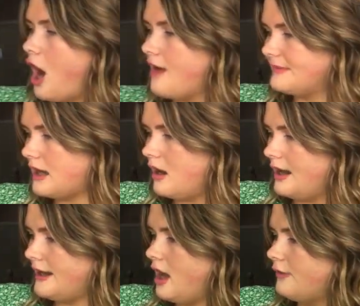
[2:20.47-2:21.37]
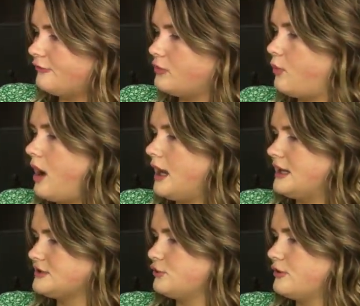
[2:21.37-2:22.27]
I've been eyeing it up for a while.
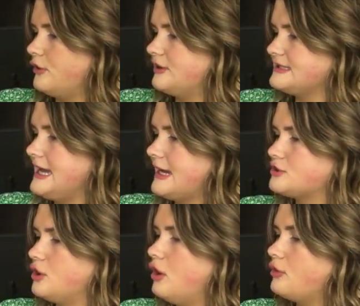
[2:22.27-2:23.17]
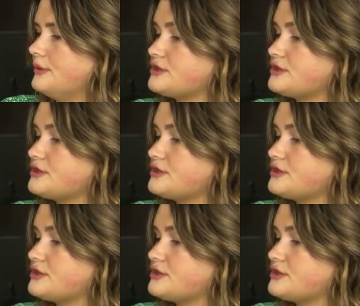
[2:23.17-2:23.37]
I saw it on a TikTok,